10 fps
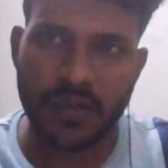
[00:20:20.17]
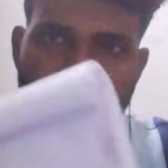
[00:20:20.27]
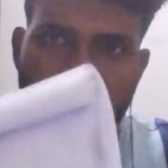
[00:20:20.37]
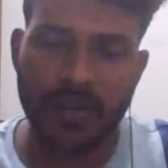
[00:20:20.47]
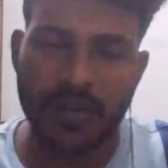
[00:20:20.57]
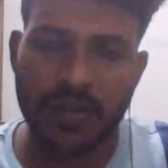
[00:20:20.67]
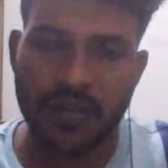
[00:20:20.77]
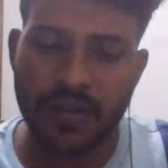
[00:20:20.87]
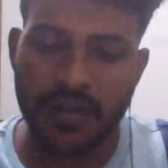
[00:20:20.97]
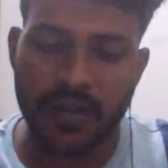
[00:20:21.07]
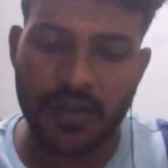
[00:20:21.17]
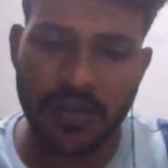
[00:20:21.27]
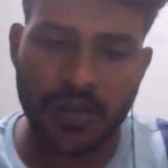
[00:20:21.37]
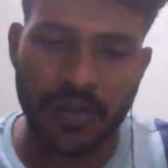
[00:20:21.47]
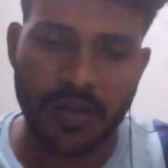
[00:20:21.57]

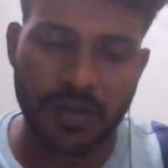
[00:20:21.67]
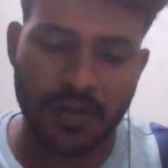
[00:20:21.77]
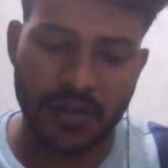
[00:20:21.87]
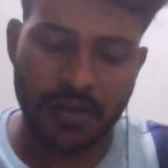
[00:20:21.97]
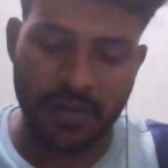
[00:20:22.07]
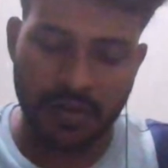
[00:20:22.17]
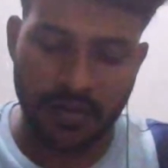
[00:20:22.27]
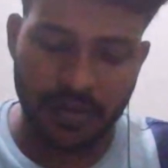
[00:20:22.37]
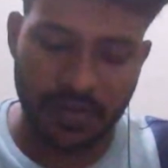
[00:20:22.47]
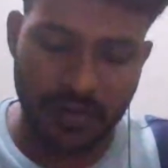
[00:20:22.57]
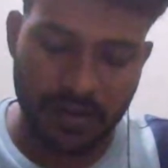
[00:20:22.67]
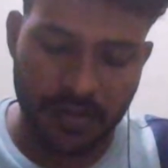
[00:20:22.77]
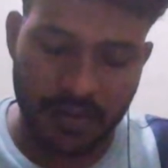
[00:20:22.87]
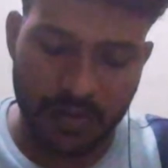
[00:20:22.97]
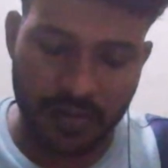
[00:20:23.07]
Do you know the ratio that
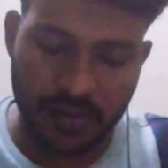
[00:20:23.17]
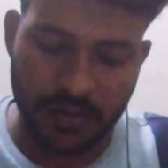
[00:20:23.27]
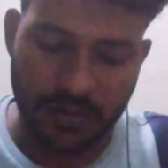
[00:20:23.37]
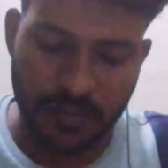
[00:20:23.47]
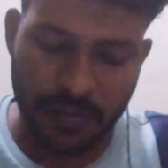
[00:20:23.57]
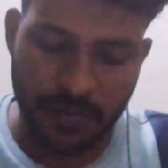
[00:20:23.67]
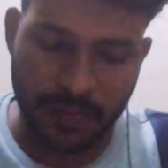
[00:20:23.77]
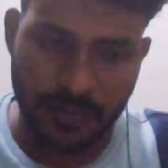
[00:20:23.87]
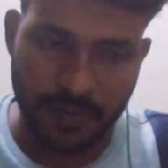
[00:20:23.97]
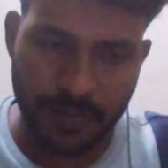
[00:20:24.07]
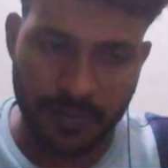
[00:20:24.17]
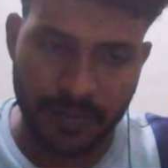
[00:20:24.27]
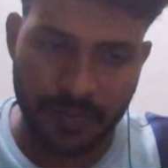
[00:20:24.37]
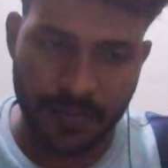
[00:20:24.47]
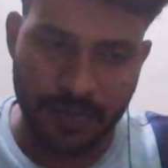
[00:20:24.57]
is beta
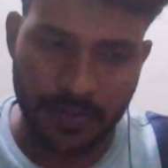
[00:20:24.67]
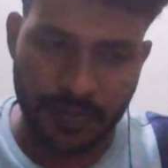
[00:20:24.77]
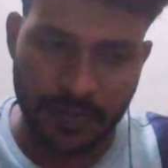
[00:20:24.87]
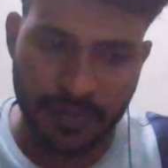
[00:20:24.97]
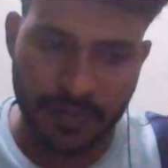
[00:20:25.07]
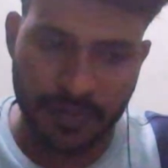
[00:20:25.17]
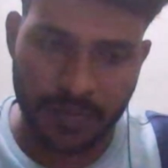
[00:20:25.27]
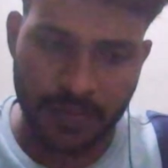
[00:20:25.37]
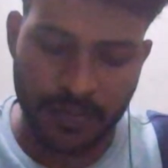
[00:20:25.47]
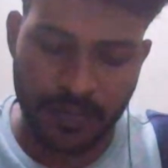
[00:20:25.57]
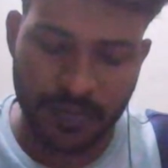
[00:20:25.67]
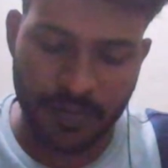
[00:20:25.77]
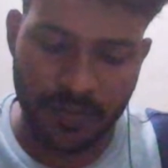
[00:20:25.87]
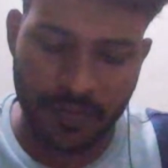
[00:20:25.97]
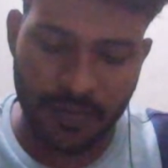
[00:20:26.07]
NMOS divided by beta
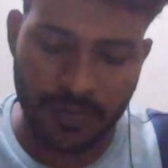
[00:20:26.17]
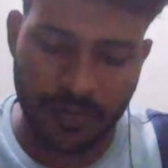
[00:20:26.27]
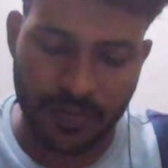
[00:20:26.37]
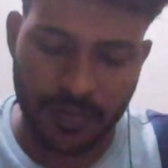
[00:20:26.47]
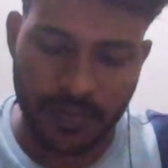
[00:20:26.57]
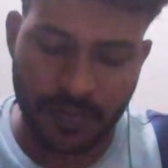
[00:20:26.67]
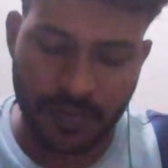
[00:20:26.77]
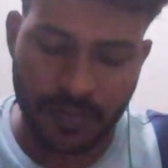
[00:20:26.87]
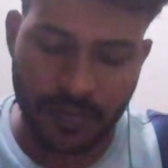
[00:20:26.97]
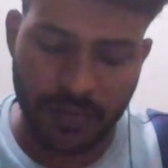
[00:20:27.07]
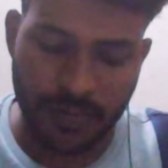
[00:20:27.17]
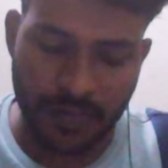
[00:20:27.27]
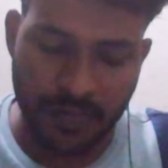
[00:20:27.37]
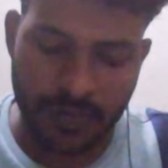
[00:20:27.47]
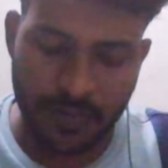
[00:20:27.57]
PMOS? R
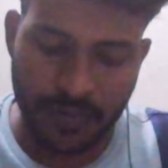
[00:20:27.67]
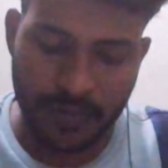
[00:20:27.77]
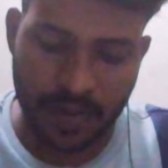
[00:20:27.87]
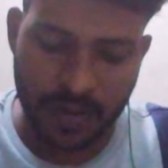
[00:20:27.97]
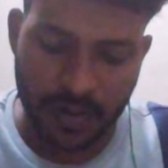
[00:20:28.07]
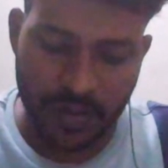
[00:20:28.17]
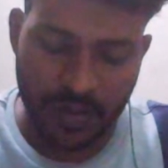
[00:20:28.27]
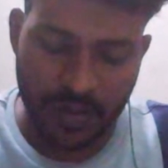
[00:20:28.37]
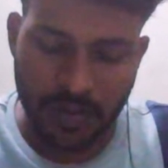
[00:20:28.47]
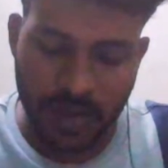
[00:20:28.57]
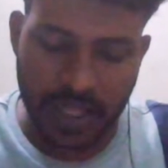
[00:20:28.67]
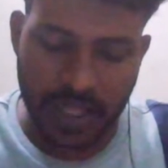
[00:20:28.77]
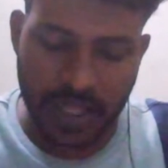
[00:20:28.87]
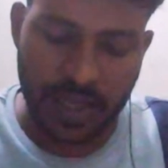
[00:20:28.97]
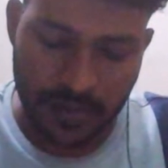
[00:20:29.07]
is the ratio that is
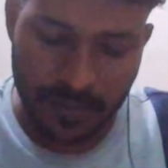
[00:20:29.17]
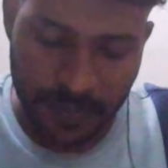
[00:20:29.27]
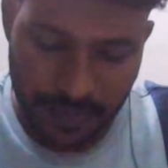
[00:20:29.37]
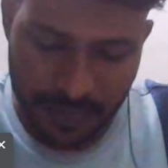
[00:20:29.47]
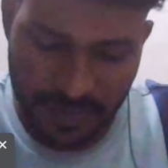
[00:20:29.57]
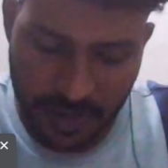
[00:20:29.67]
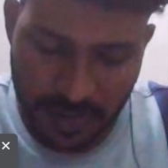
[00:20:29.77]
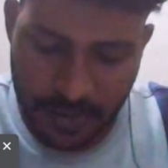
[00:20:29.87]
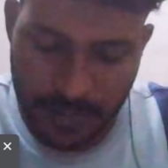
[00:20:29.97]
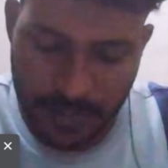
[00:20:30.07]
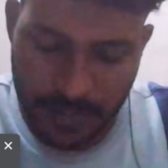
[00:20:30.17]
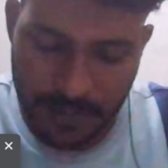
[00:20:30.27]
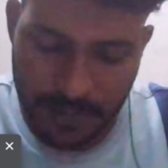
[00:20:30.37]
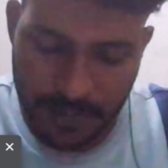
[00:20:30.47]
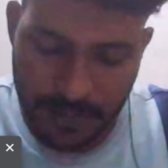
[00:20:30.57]
called beta NMOS divided by
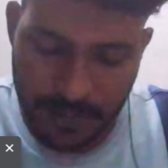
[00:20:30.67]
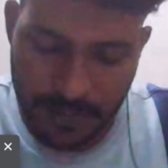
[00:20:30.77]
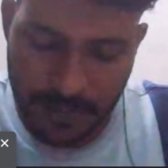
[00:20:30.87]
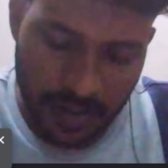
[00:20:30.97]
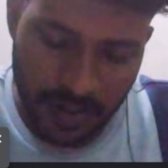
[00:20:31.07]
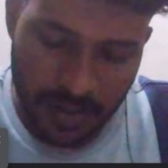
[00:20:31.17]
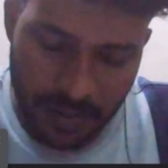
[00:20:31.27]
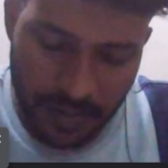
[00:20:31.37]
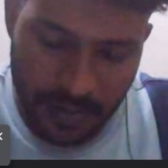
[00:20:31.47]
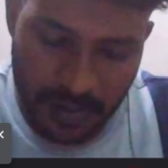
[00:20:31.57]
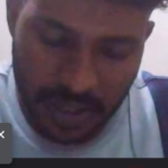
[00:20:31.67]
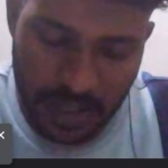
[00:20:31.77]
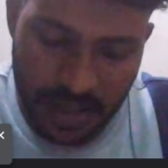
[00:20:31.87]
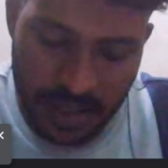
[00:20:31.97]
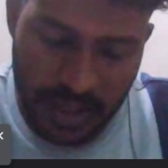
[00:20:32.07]
beta PMOS. Beta NMOS is
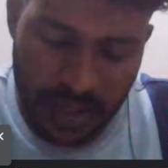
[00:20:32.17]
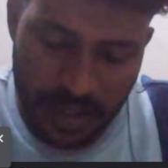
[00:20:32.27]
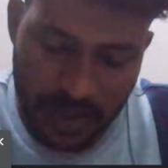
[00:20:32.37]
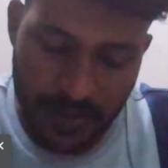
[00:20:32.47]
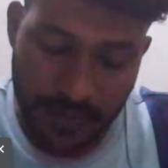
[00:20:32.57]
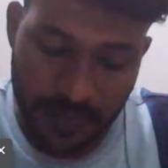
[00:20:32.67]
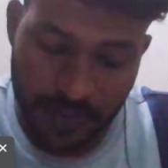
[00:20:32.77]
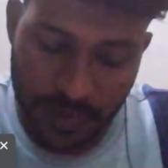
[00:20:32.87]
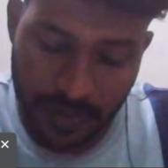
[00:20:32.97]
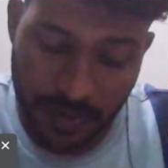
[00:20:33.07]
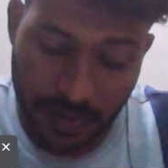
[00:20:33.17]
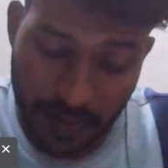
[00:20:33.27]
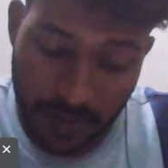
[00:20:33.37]
mu n squares W upon L